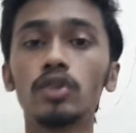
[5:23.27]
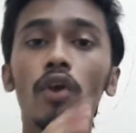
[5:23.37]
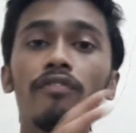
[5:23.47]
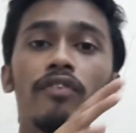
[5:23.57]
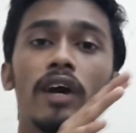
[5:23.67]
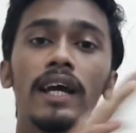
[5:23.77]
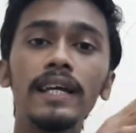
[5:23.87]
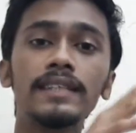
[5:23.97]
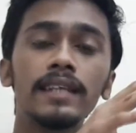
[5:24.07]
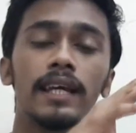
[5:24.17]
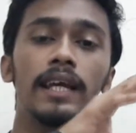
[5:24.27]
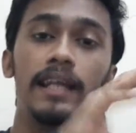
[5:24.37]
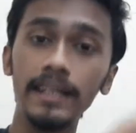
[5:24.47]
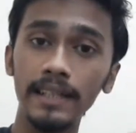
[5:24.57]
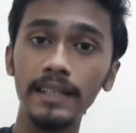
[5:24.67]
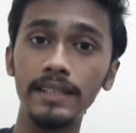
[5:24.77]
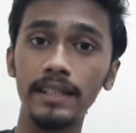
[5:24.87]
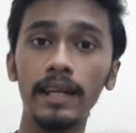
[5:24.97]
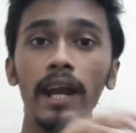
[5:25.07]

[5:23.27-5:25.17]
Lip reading: Sophia is intelligent.